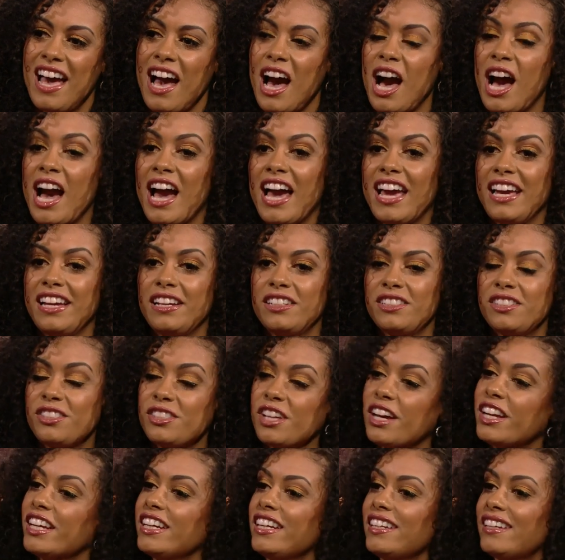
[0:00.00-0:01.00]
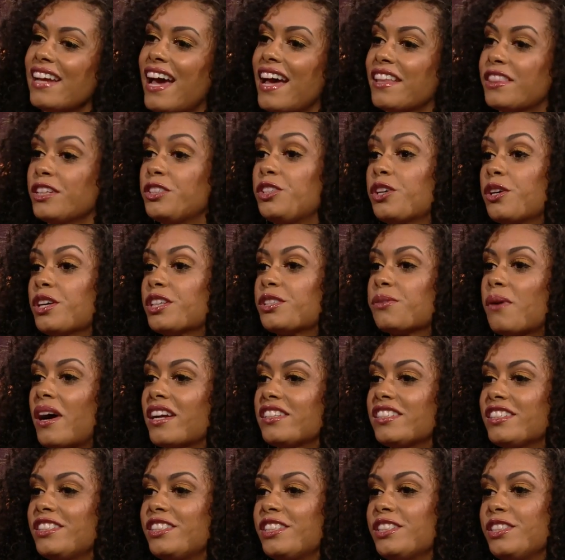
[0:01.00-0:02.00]
I studied at the George
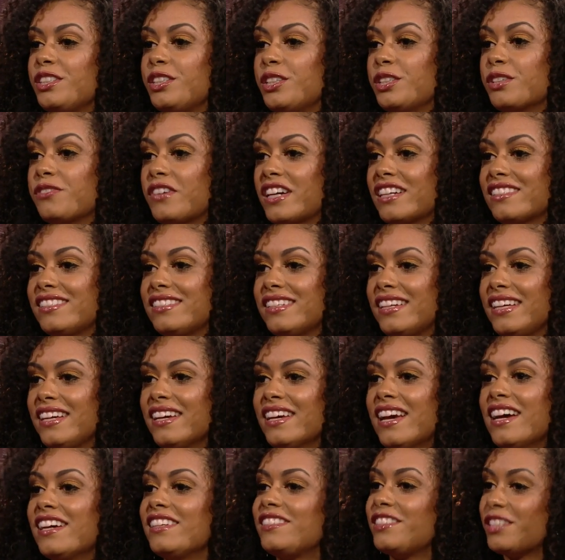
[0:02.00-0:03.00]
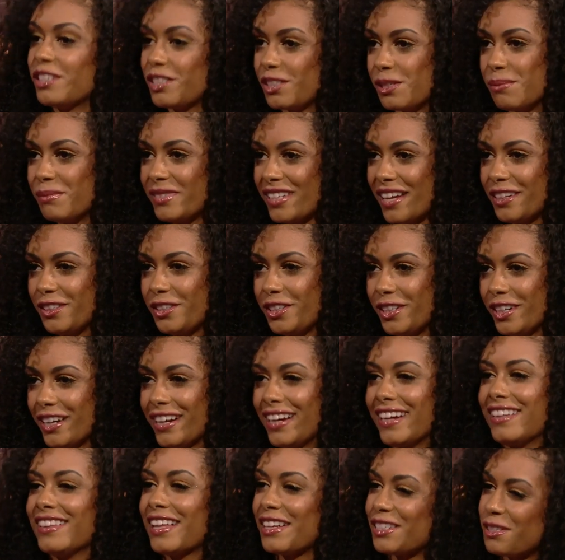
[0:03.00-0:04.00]
Washington University, systems
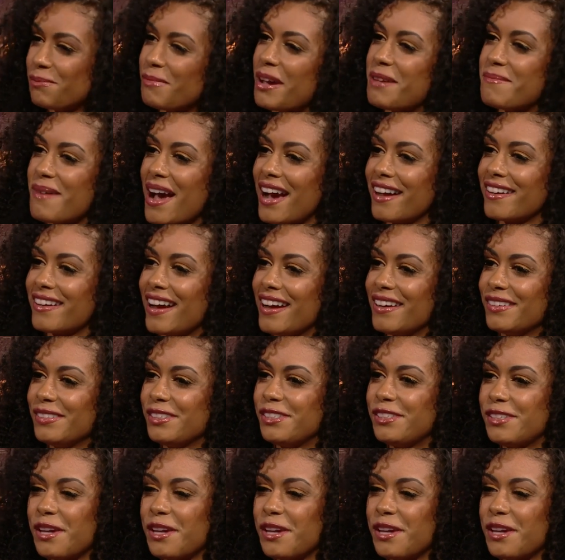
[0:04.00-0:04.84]
engineering, that's my background.